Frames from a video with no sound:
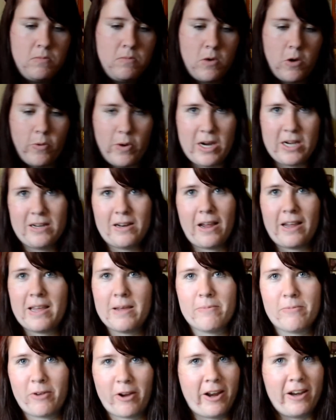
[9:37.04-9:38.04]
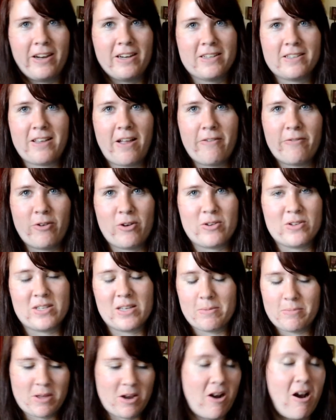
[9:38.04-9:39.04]
Oh wait, I keep forgetting it's not focused
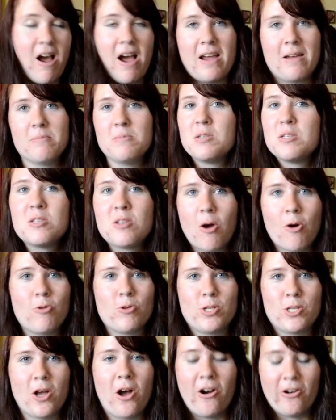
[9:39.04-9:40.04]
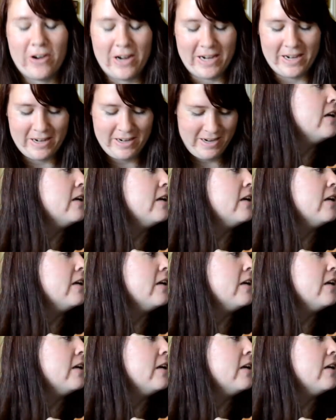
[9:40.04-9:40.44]
up there. I am so sorry.